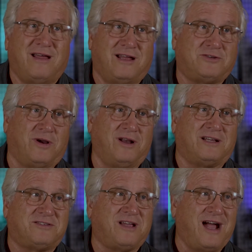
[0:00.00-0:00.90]
It's really
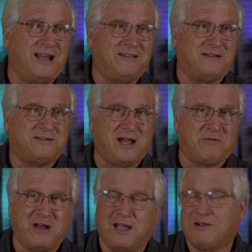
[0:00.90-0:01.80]
exciting, the
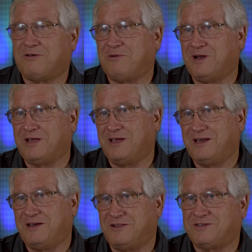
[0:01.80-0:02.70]
tabernacle, to really get
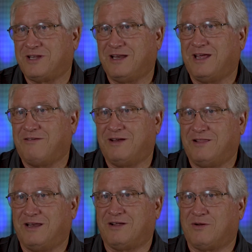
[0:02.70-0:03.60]
into the study of it. And
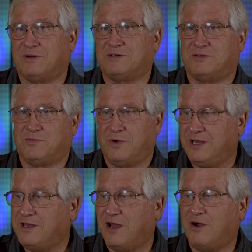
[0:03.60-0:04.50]
then, of course, as
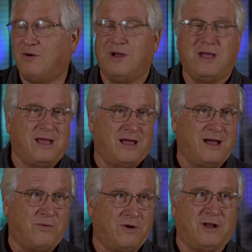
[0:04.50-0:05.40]
we know,
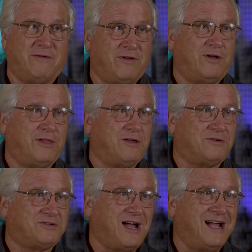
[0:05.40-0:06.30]
we're living on the
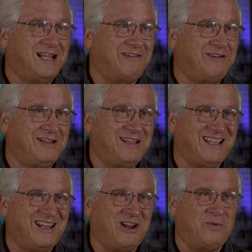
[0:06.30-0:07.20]
other side of it.
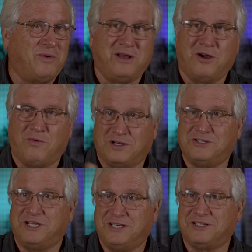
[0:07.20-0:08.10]
You know, we know what
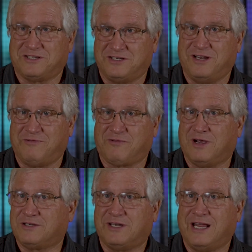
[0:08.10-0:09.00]
Jesus did for us.